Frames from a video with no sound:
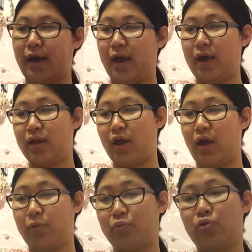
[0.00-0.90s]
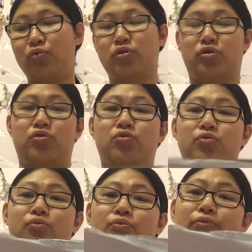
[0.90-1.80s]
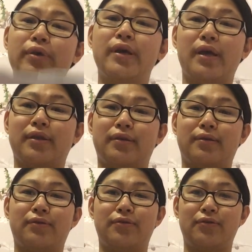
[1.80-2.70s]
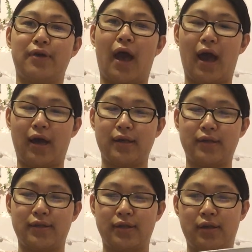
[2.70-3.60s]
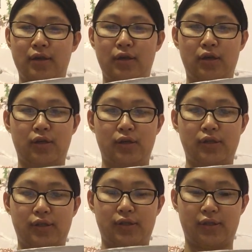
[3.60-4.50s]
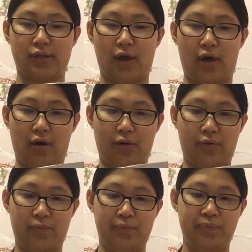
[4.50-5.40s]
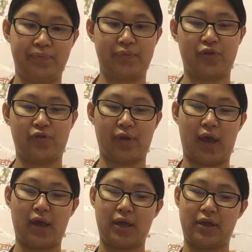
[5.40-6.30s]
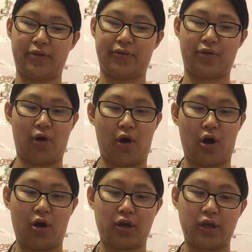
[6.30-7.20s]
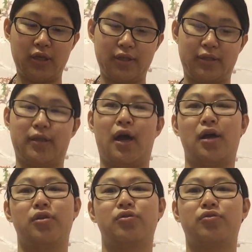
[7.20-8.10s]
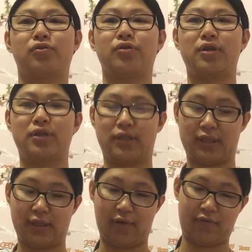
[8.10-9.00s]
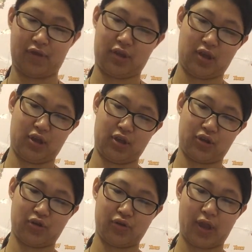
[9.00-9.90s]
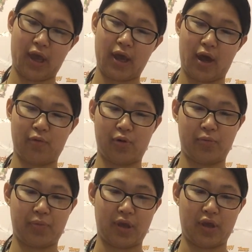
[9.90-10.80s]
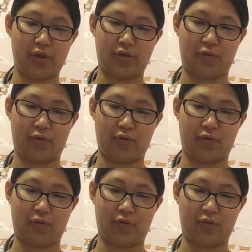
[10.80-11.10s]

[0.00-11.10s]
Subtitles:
and I'm going to read it to you guys. So today is August 9, 2017. Today I will be